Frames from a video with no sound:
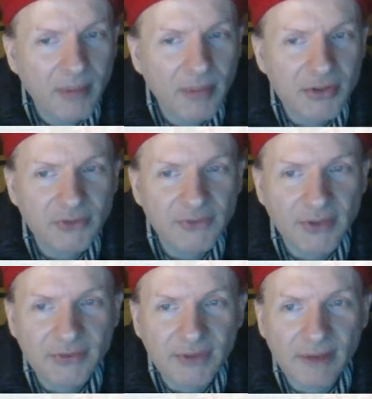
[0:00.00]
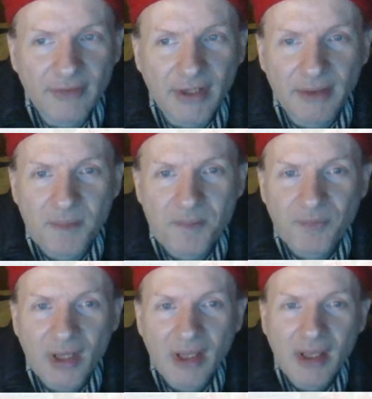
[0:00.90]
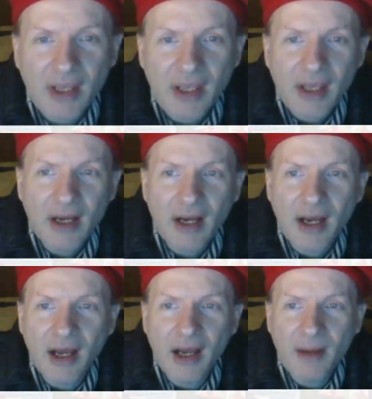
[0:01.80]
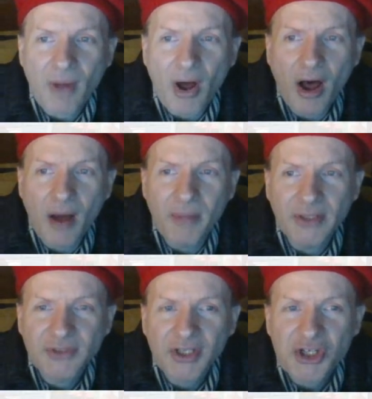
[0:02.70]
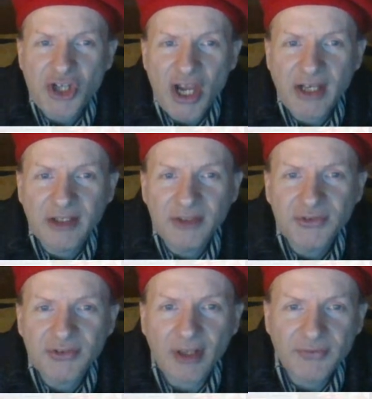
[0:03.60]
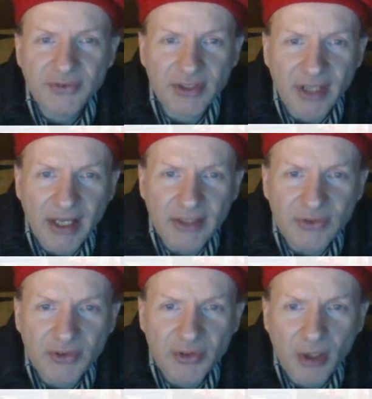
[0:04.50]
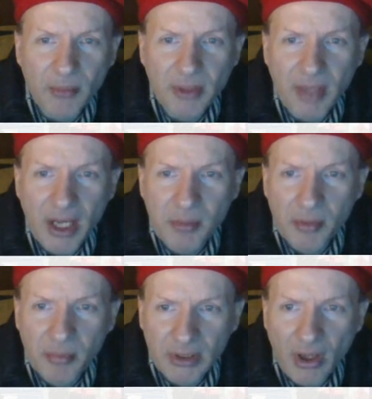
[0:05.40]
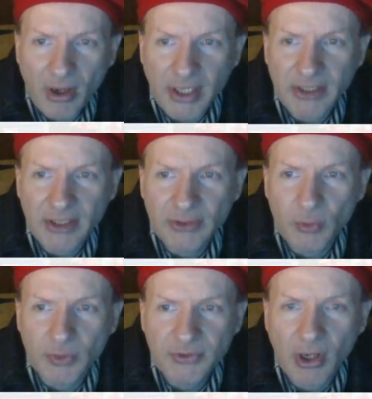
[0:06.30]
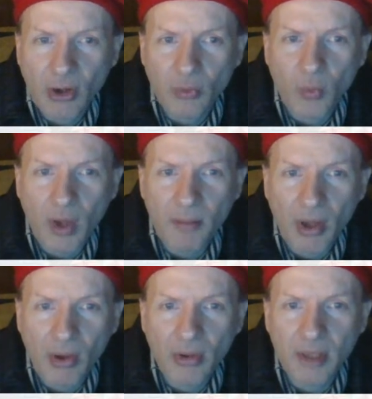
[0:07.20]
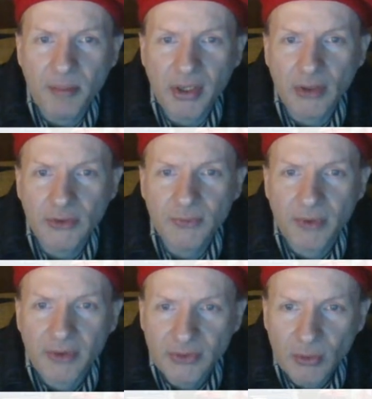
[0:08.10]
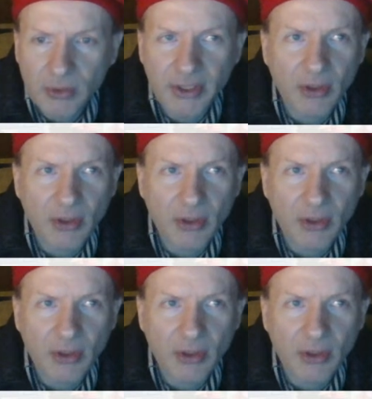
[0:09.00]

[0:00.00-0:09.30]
I should say cellophane. Almond shaded stuffs an undetermined paper belonging into his coat while Ball appears with a newly